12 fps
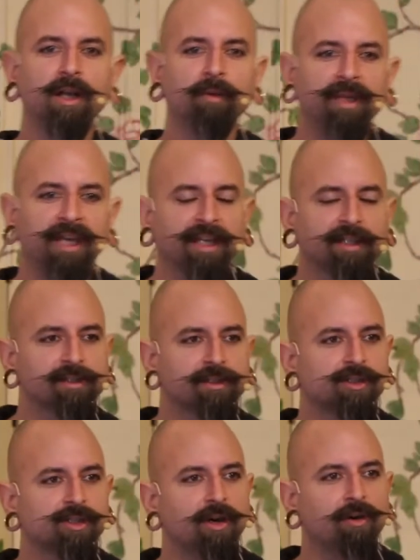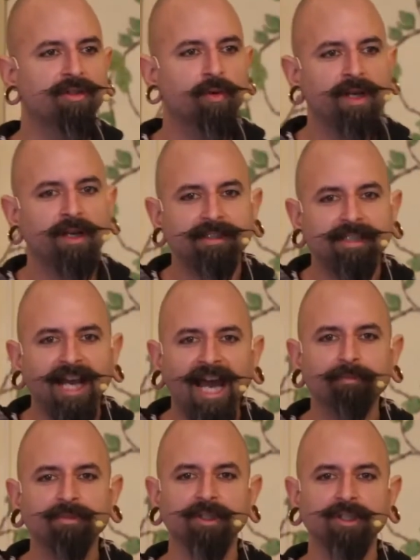begins to show that we are
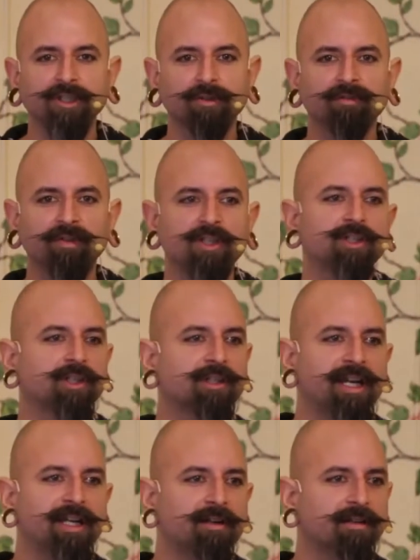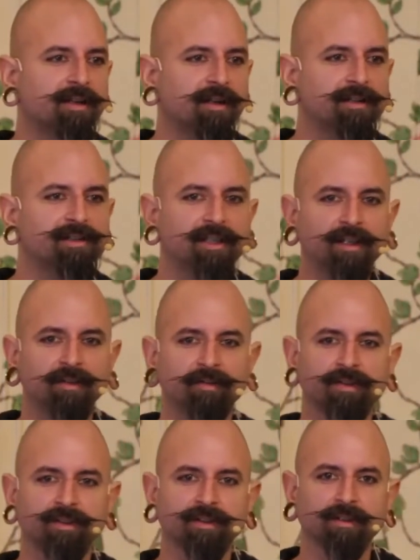tapped into a vision greater than ourselves.